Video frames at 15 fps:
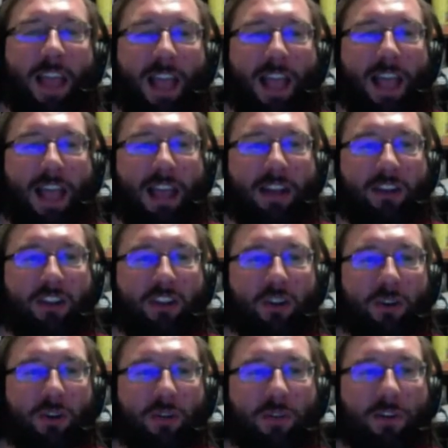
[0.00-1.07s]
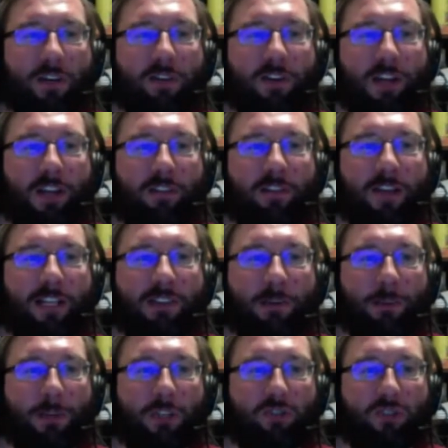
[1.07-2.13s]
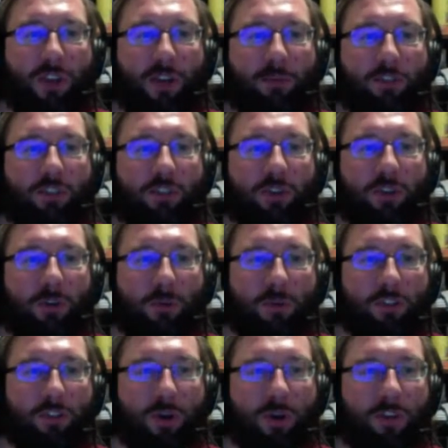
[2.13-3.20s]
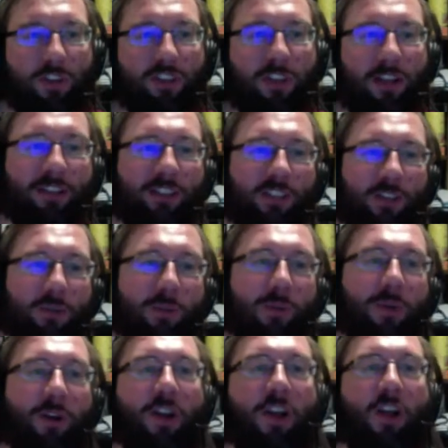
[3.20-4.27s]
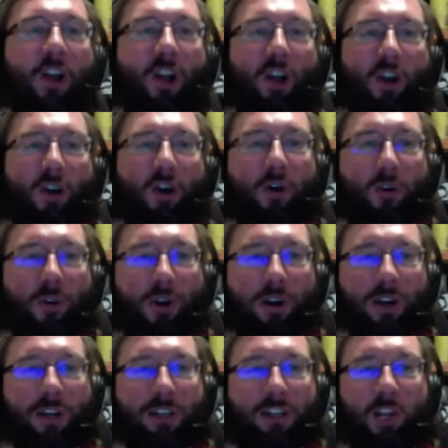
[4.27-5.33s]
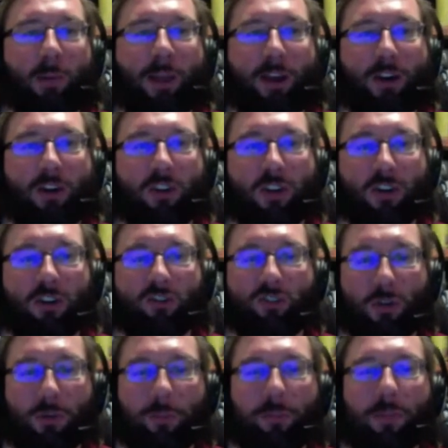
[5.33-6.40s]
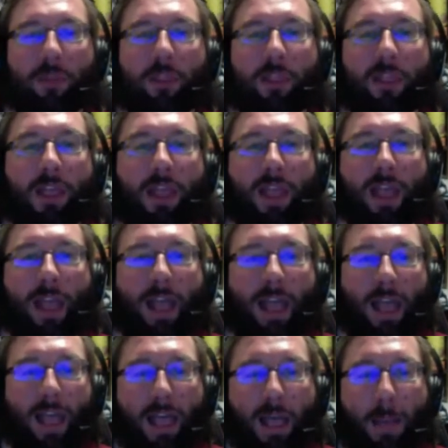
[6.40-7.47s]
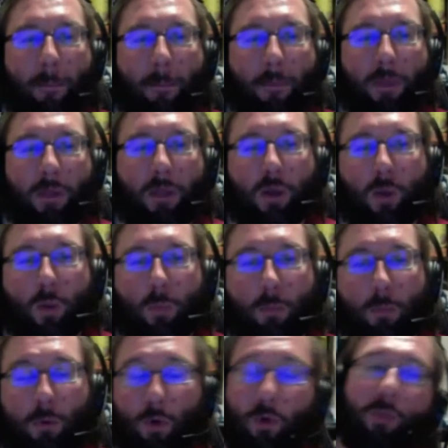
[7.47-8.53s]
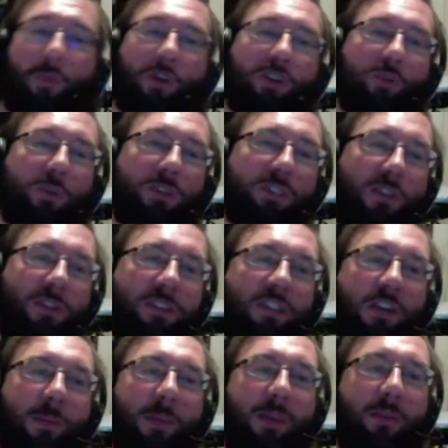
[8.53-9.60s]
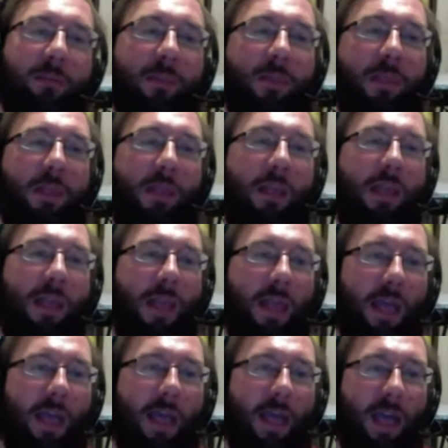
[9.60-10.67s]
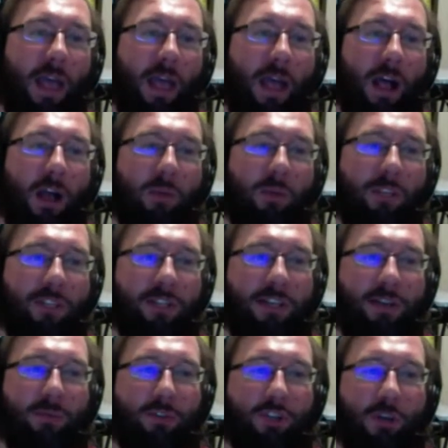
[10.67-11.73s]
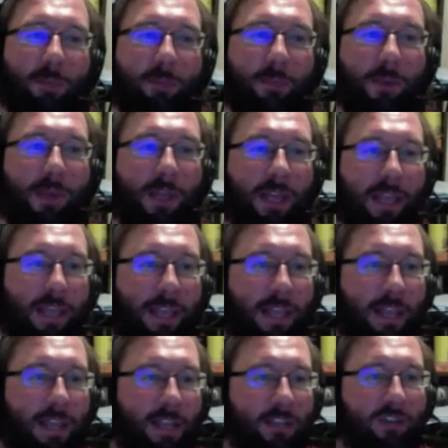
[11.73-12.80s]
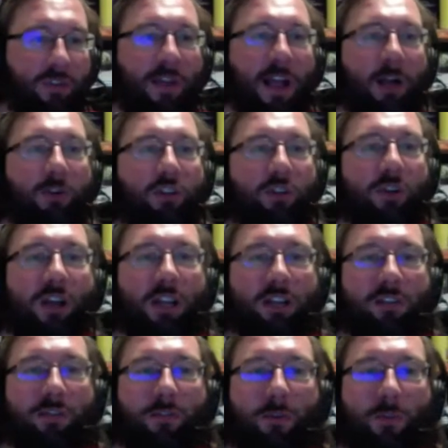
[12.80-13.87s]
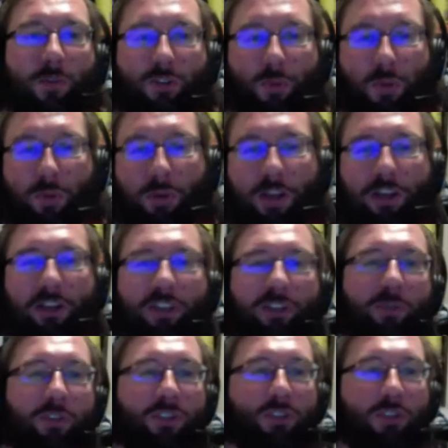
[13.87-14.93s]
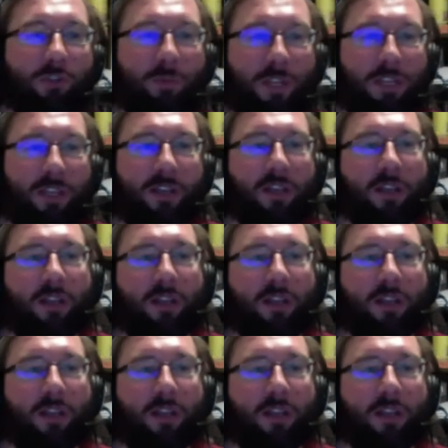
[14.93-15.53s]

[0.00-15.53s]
and you're fighting for your life as vampires try and pursue you to either silence you or take you back under their control. More one-to-one stuff is coming. I recently wrote up a sort of how-to guide for one-to-one writers, which is going to be